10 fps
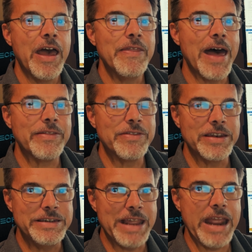that the
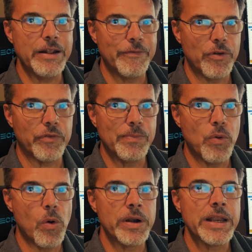data for the
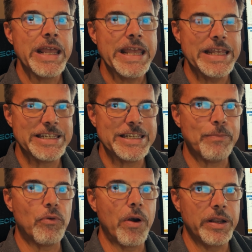report is
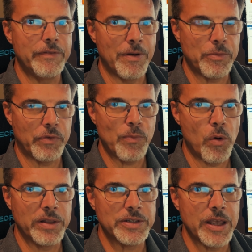separated from the report
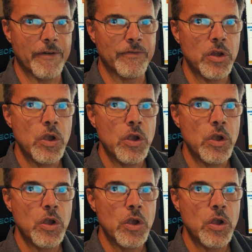itself.